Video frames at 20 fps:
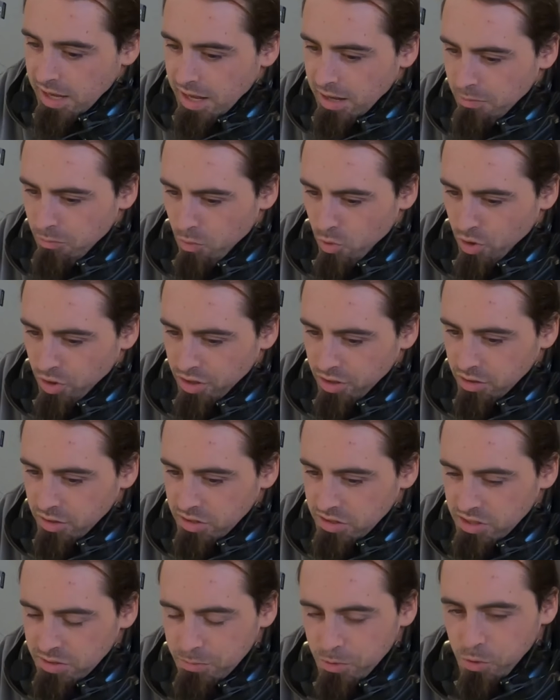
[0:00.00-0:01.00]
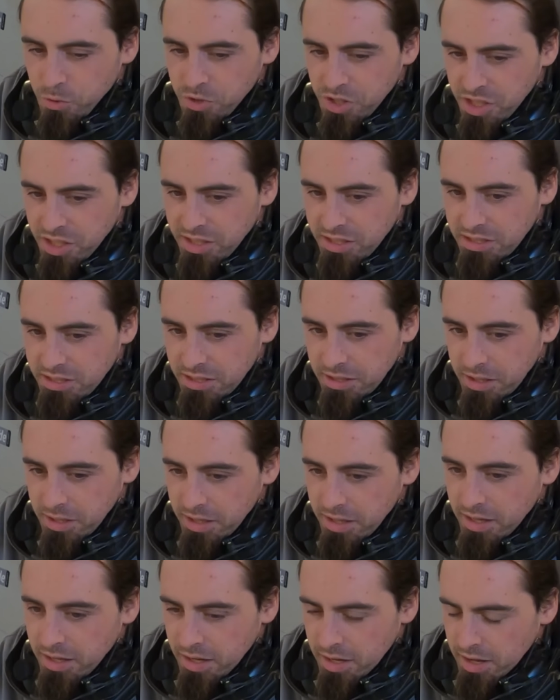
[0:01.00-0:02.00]
and 1 small sheet,
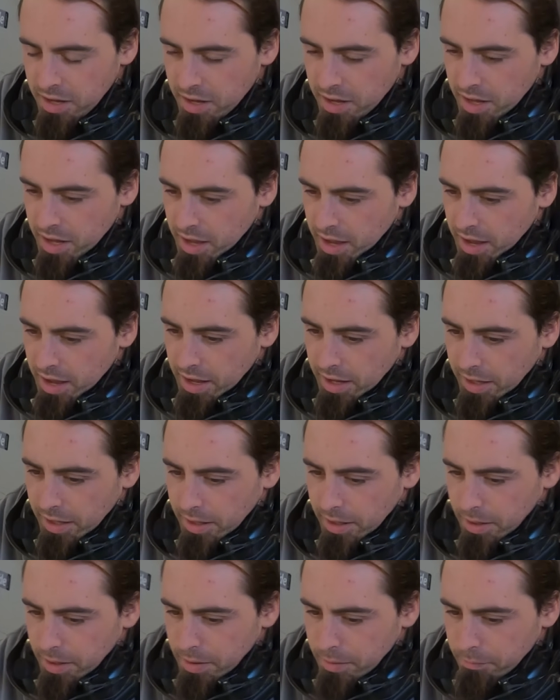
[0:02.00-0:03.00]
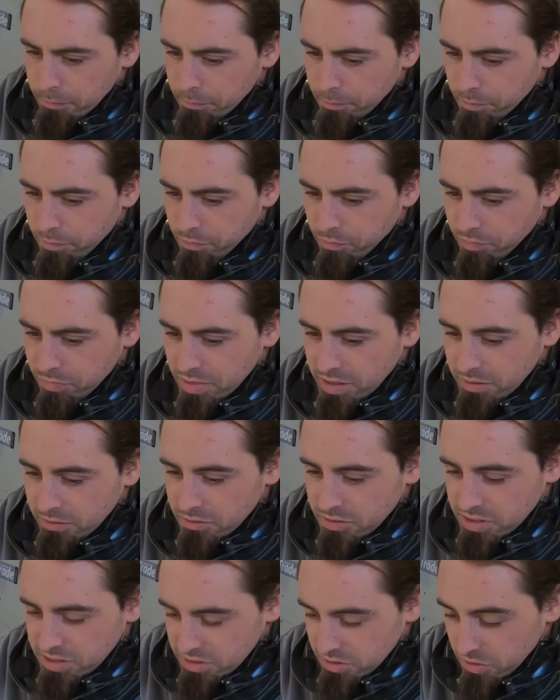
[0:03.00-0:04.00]

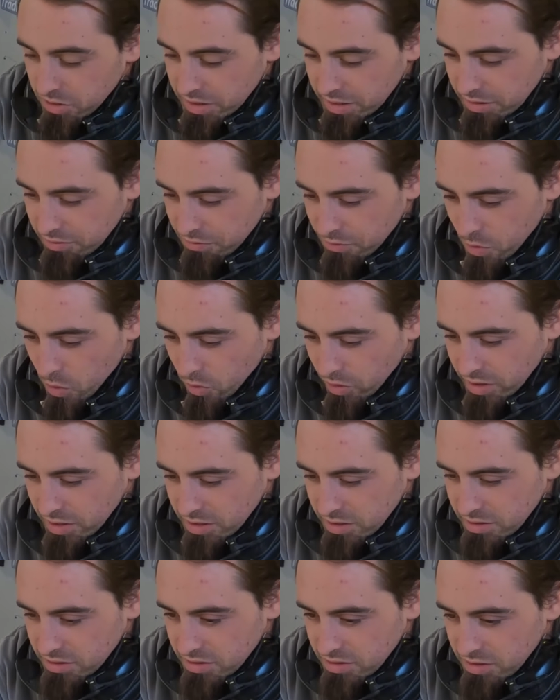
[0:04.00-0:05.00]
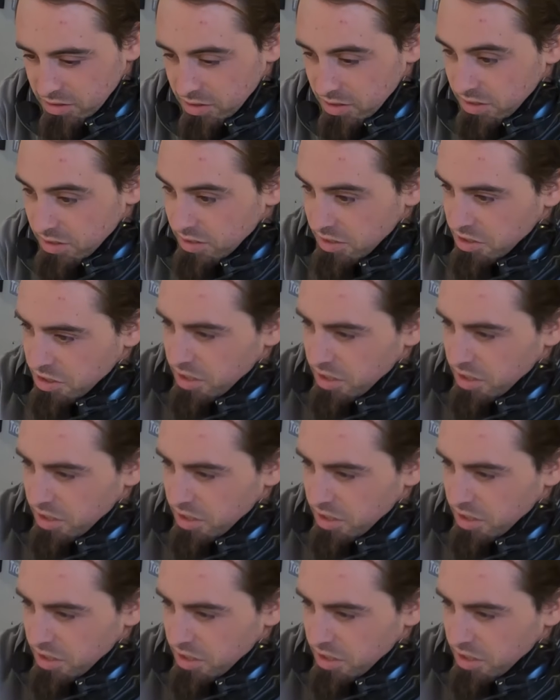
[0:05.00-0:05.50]
which is only like 4 inch. The